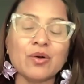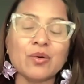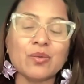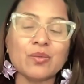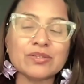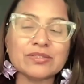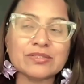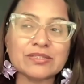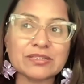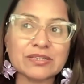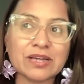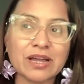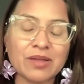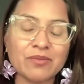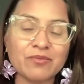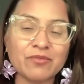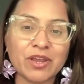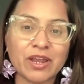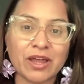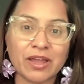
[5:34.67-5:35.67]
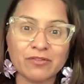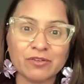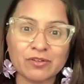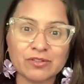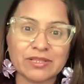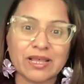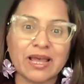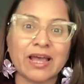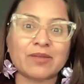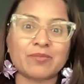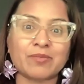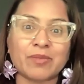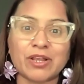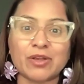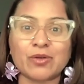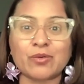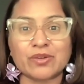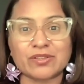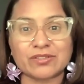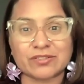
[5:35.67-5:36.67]
was the time when I was at my
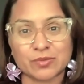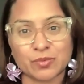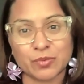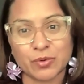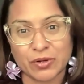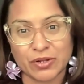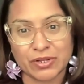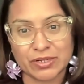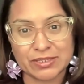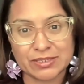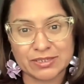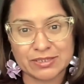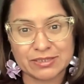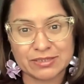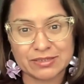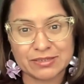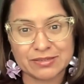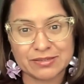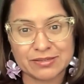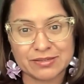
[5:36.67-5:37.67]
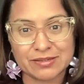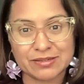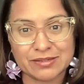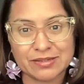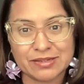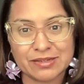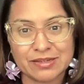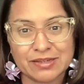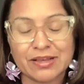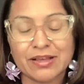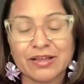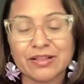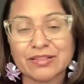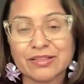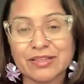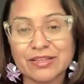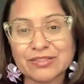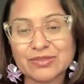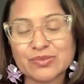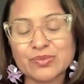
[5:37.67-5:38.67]
lowest point.
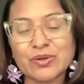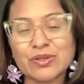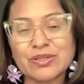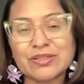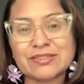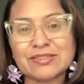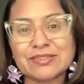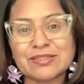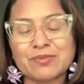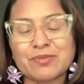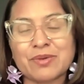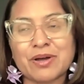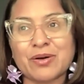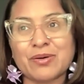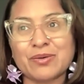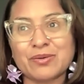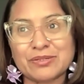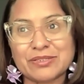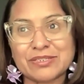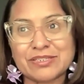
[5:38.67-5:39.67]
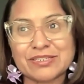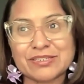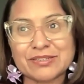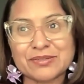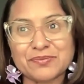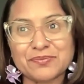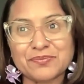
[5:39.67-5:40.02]
This was about